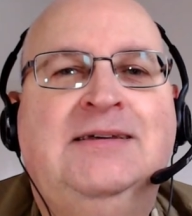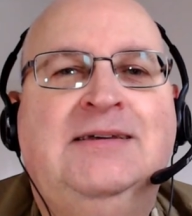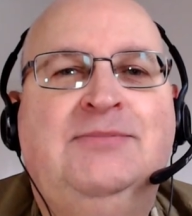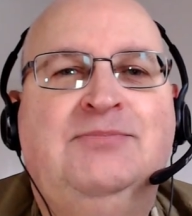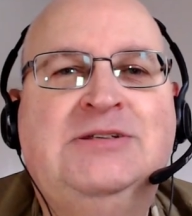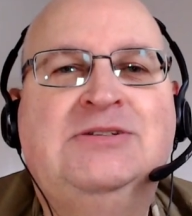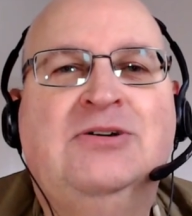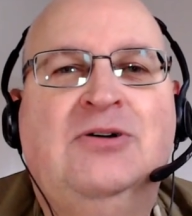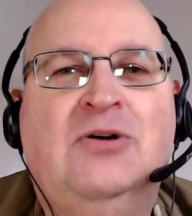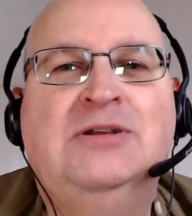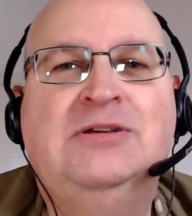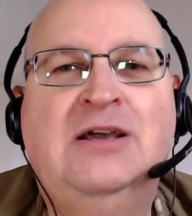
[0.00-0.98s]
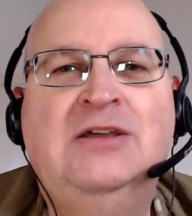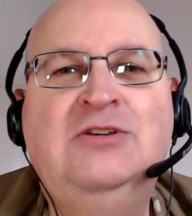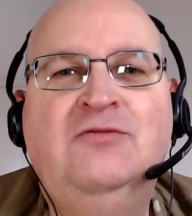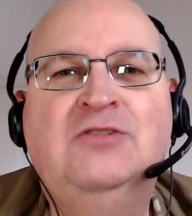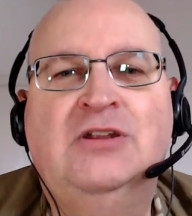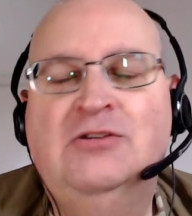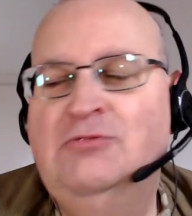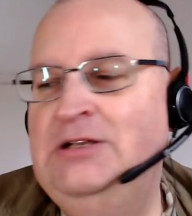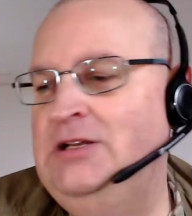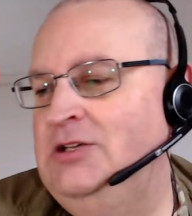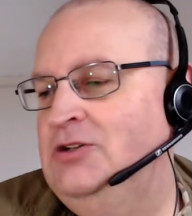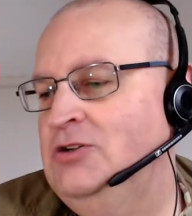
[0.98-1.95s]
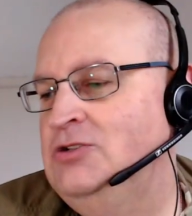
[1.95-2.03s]
Mr. Honecker, you've done a really
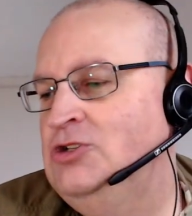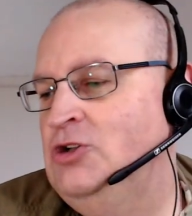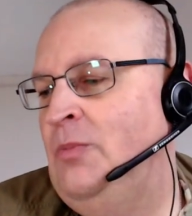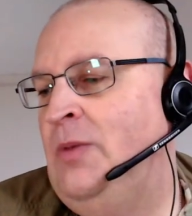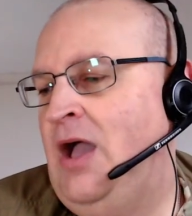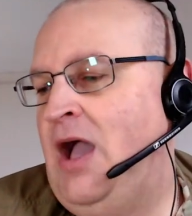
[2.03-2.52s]
good job.